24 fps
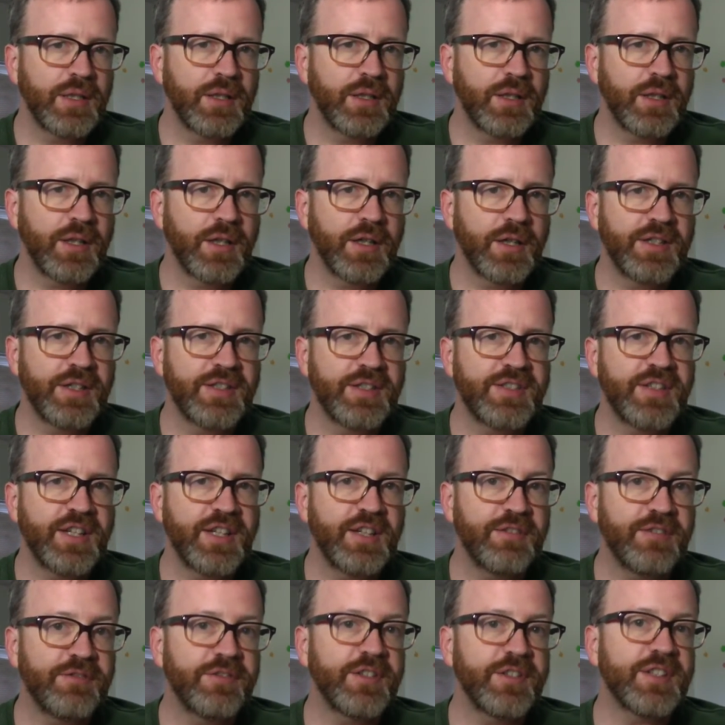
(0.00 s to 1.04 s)

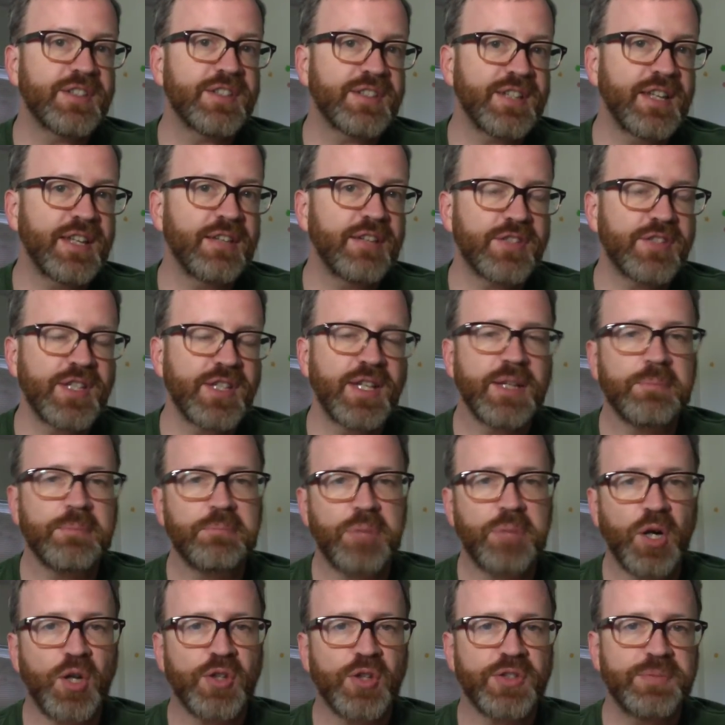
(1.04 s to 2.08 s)
If instead of saying
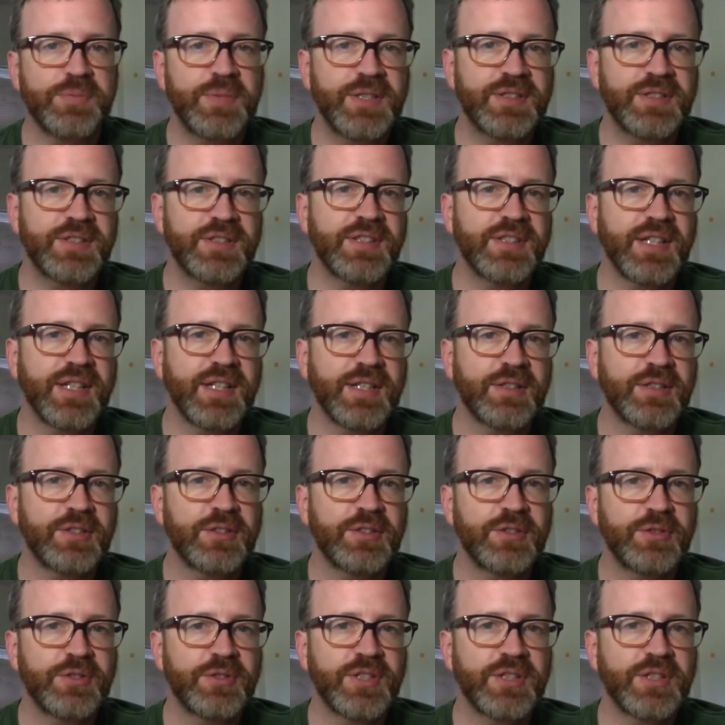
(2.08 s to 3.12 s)
Paul speaks Italian,
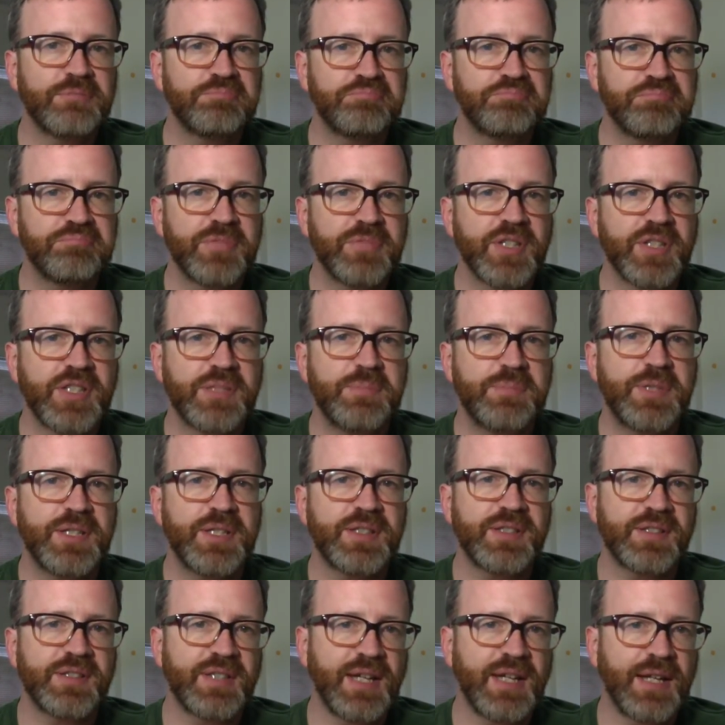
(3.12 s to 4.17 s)
you said speaks
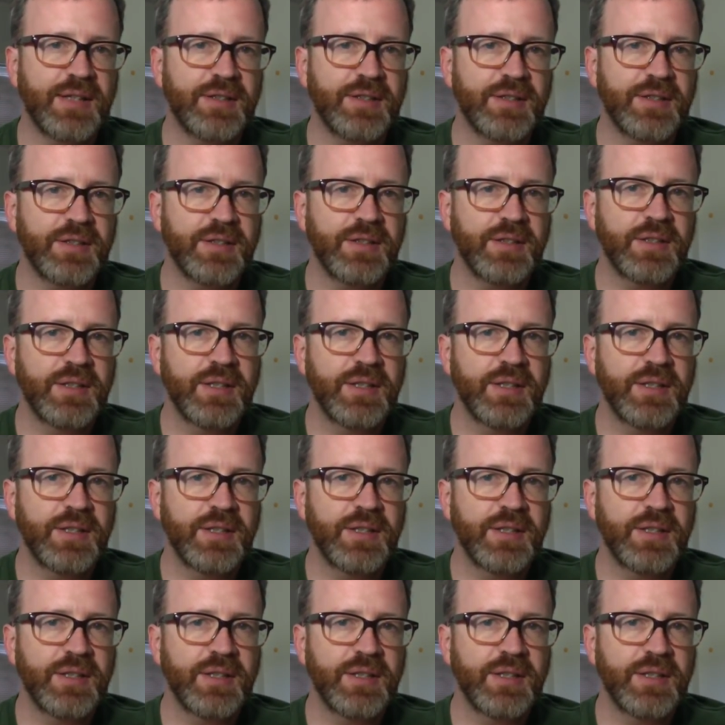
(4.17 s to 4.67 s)
Italian.